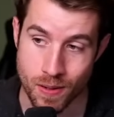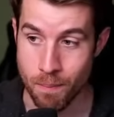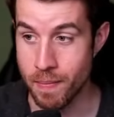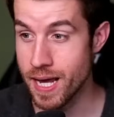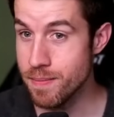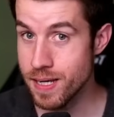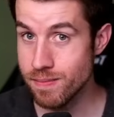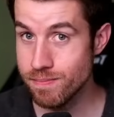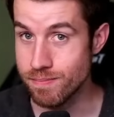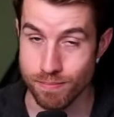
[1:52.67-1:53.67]

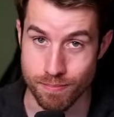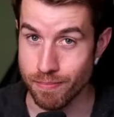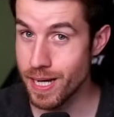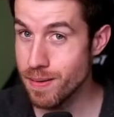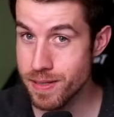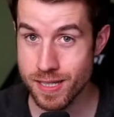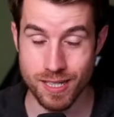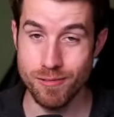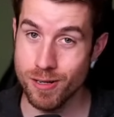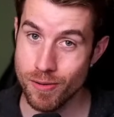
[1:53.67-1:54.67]
Maybe you
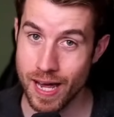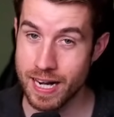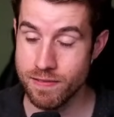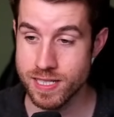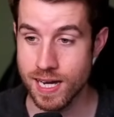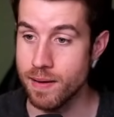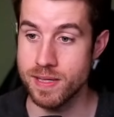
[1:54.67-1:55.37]
don't know that every time.